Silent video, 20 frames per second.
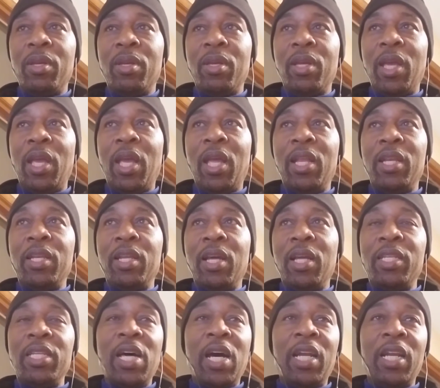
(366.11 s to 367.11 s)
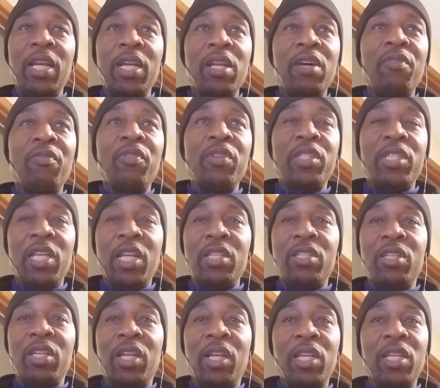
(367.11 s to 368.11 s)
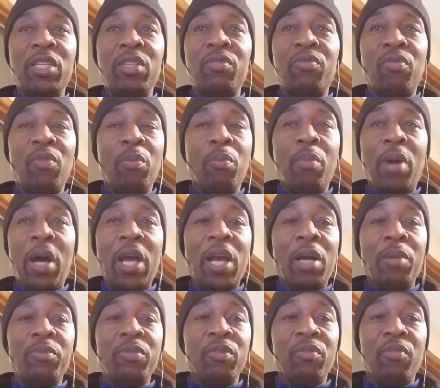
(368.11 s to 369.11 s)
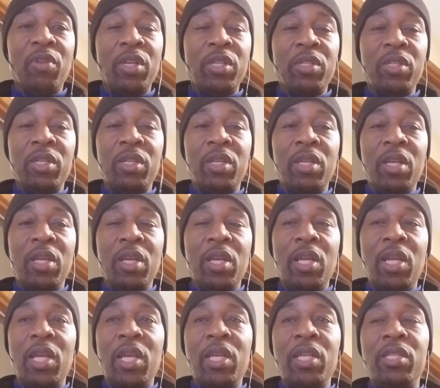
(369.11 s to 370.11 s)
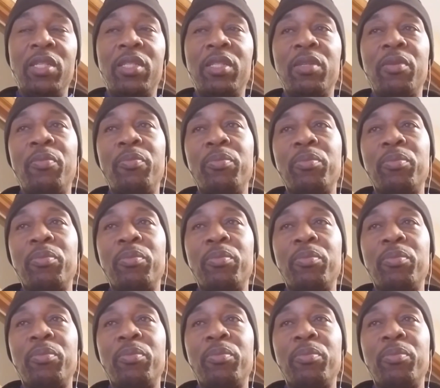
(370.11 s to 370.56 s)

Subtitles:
and not enough attention, at least from my observation, is